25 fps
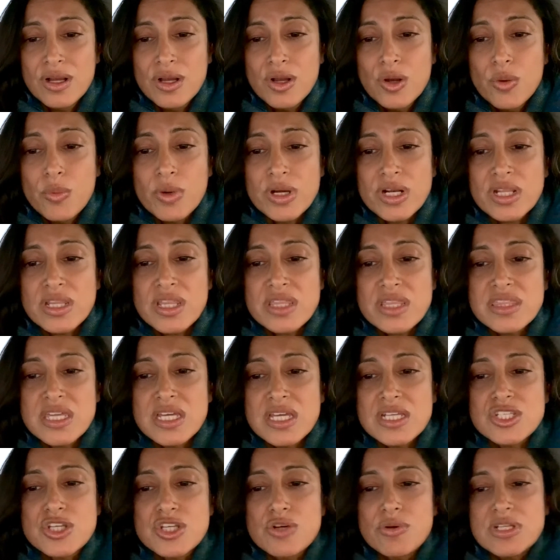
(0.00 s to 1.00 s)
What are the
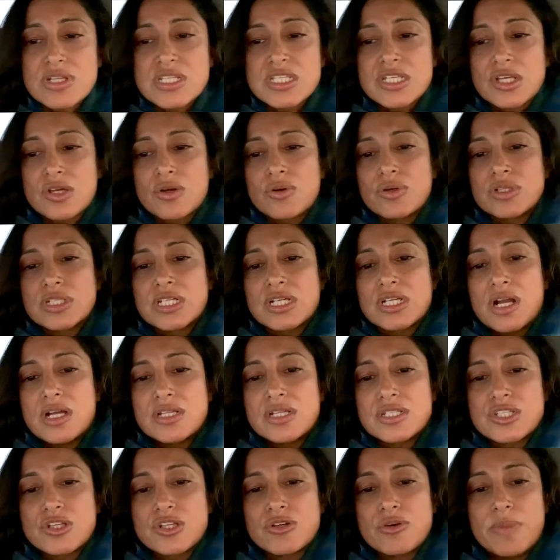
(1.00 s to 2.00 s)
things you are still holding on
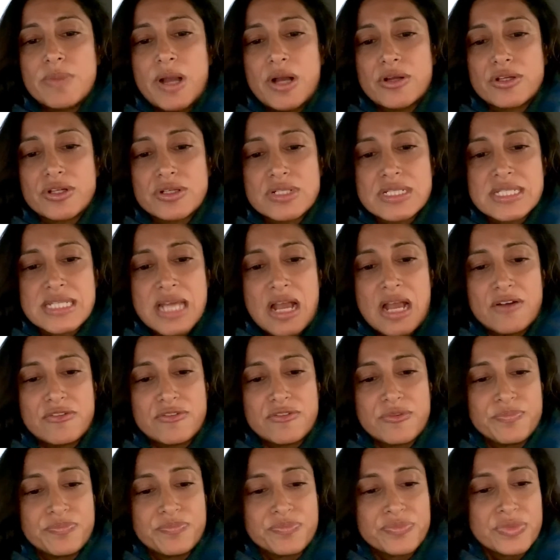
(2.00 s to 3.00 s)
to about yourself?
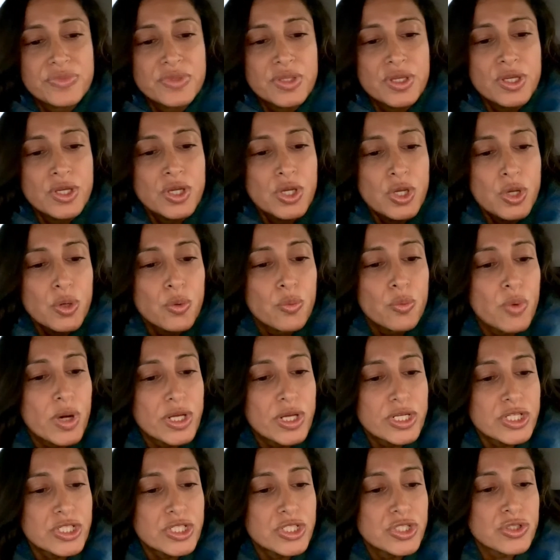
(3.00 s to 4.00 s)
What
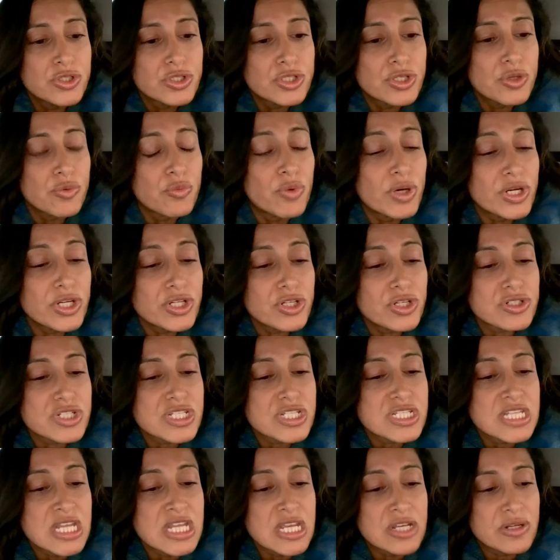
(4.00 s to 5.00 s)
are your
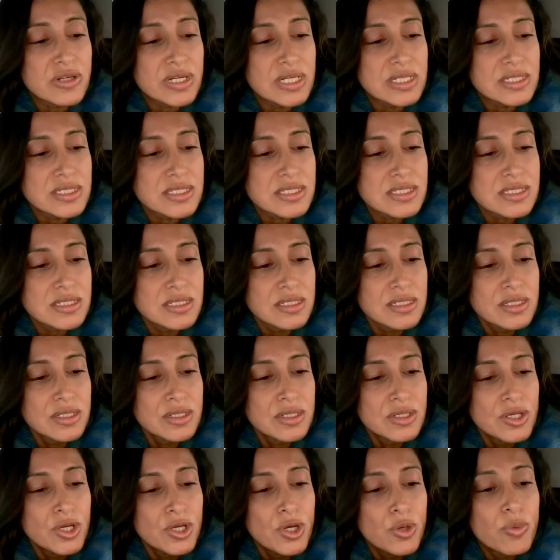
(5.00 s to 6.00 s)
secrets?
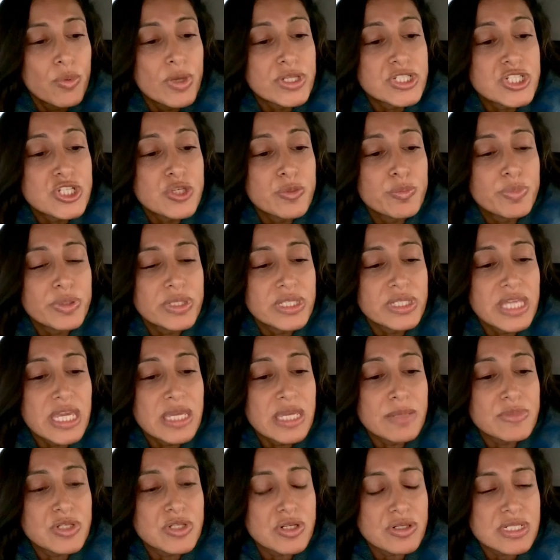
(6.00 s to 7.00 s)
What do you
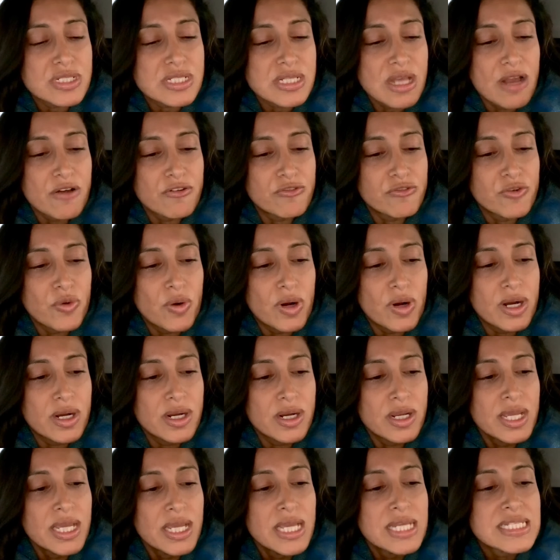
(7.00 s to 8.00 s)
blame yourself for?
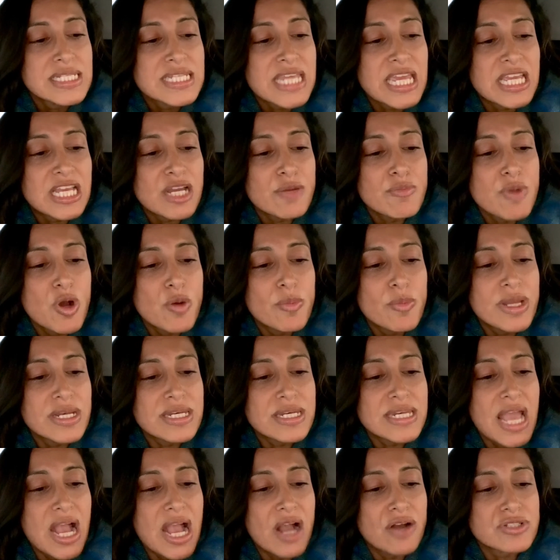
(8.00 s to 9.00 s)
Take a moment
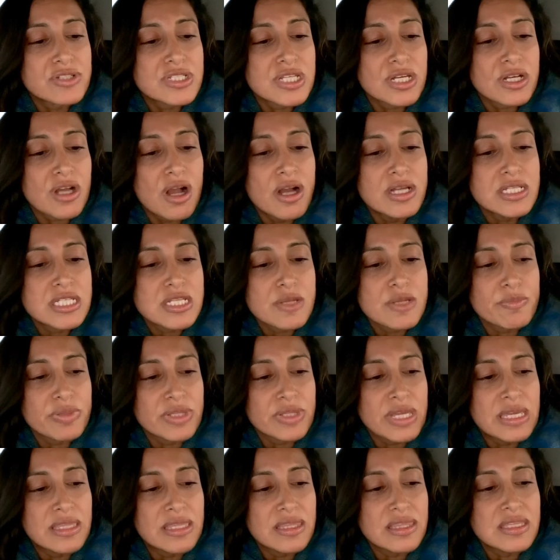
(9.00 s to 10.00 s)
now to
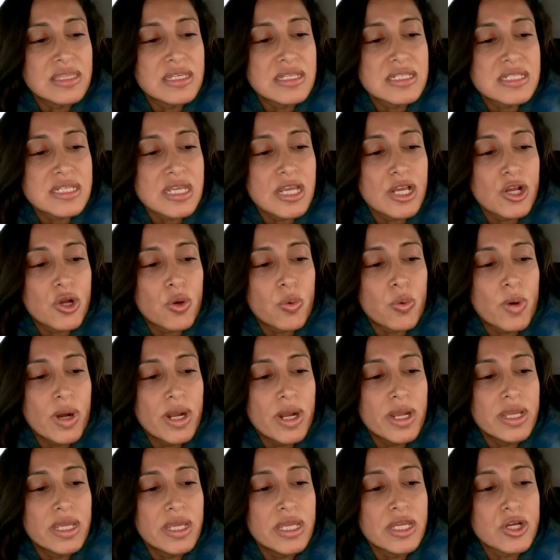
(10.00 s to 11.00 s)
contemplate these
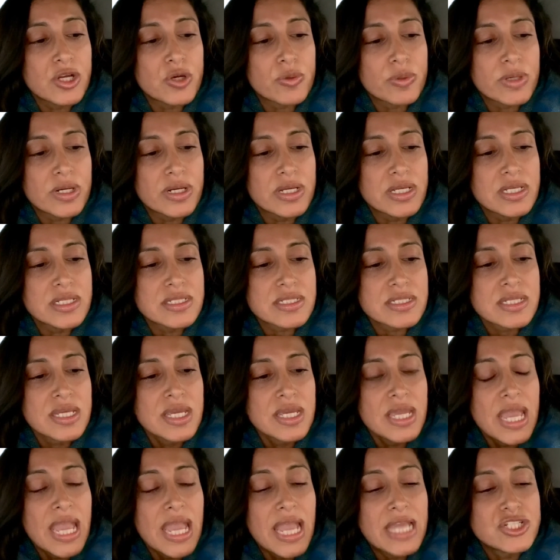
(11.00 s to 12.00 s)
inquiries
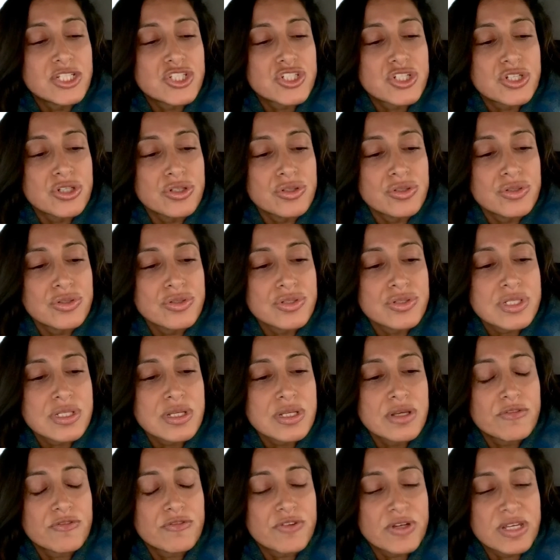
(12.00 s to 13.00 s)
and choose
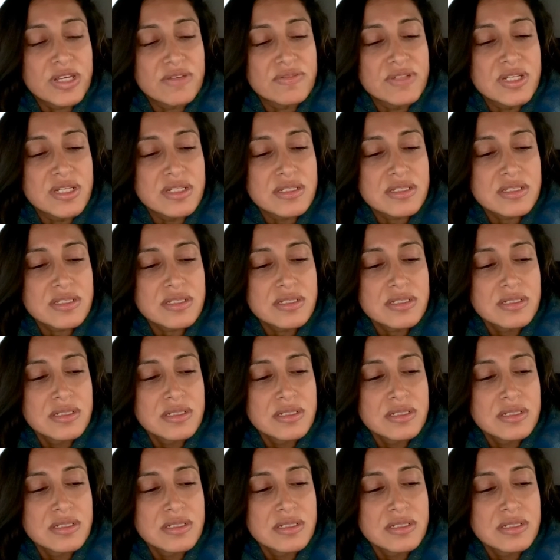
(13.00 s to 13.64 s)
forgiveness.